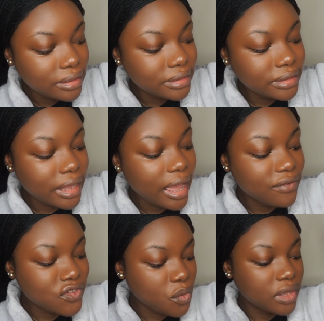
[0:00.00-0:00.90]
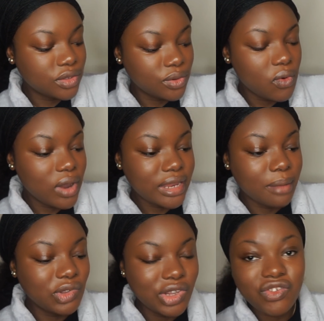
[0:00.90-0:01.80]
Since I have somewhere to go and I'm
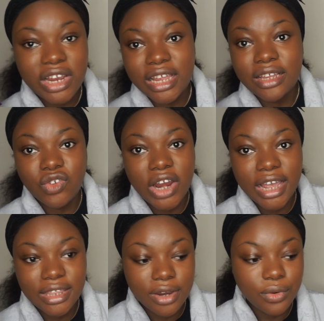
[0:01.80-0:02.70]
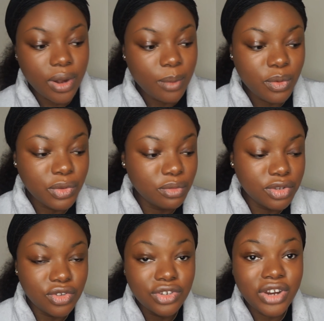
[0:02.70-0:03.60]
doing try and error, I'm supposed to be
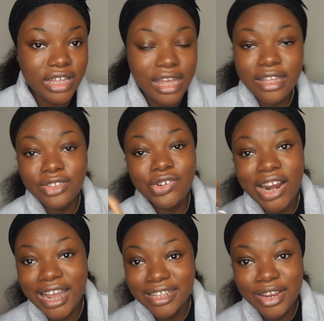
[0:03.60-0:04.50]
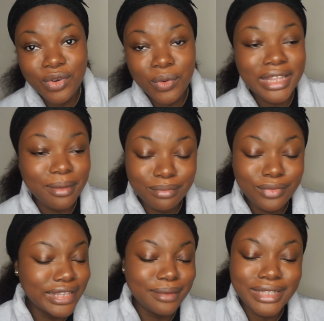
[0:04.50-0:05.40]
doing try and error
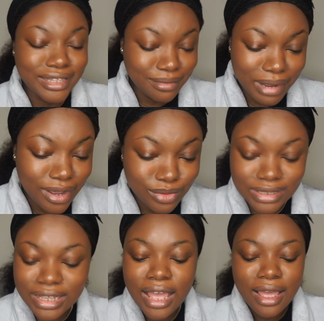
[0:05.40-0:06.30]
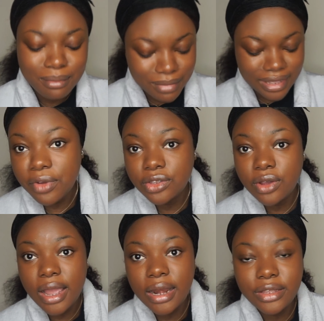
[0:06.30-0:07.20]
when I'm staying in my house. But I'm going to
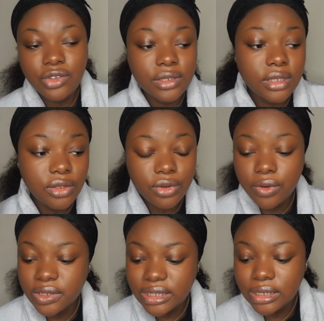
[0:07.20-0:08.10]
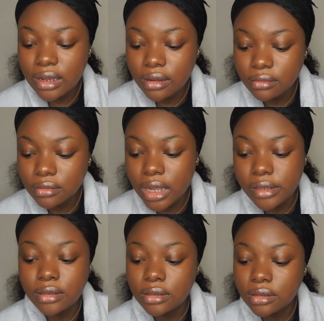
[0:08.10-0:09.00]
highlight using a new concealer that
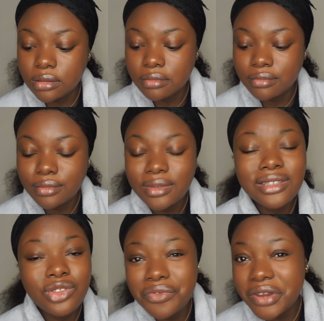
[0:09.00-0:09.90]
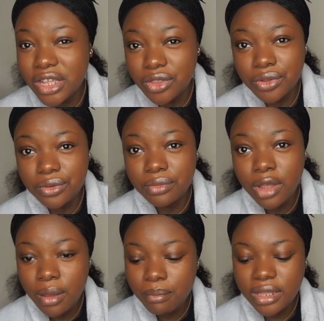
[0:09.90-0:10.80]
is, it's not really new,
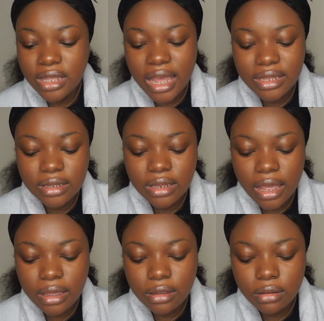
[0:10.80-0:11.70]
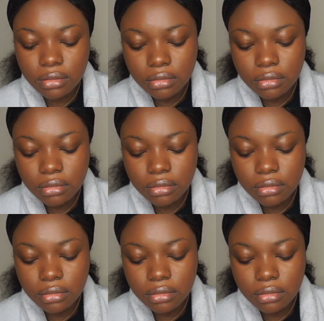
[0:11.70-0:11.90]
but they added like